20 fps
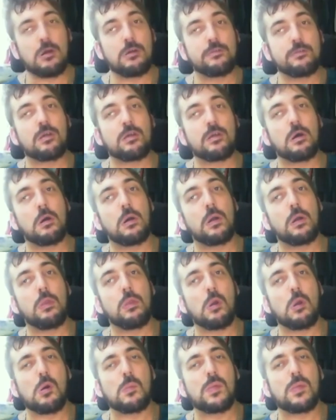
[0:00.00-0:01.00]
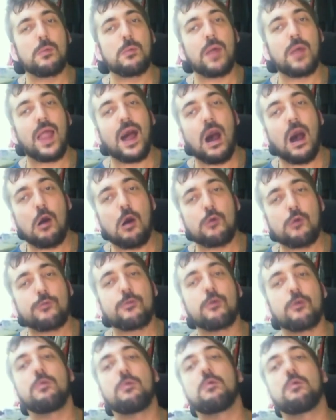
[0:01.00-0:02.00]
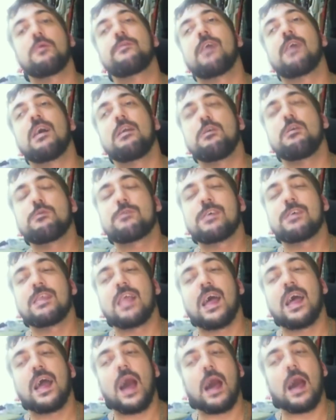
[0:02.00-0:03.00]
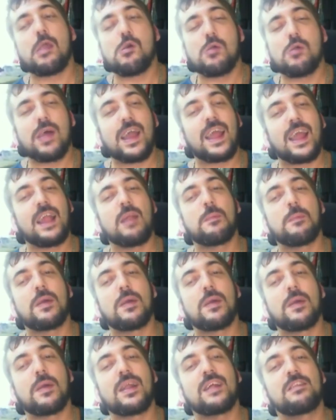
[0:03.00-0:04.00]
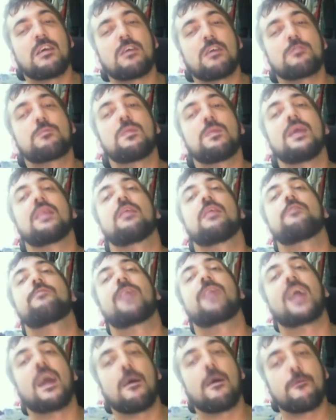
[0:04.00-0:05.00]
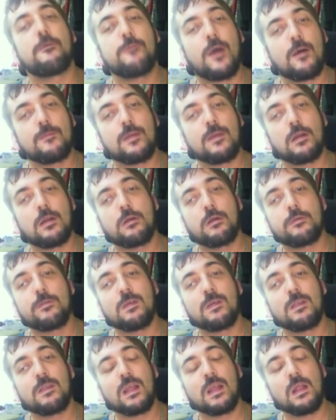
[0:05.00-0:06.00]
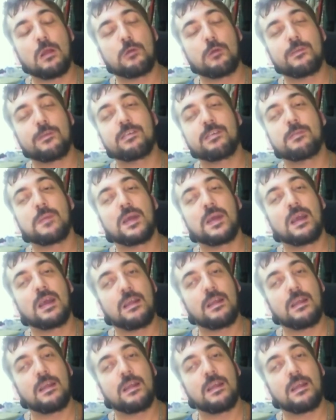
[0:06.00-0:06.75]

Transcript: So normally what I also do is I don't let anybody touch me unless they got 5 years to 10 years experience.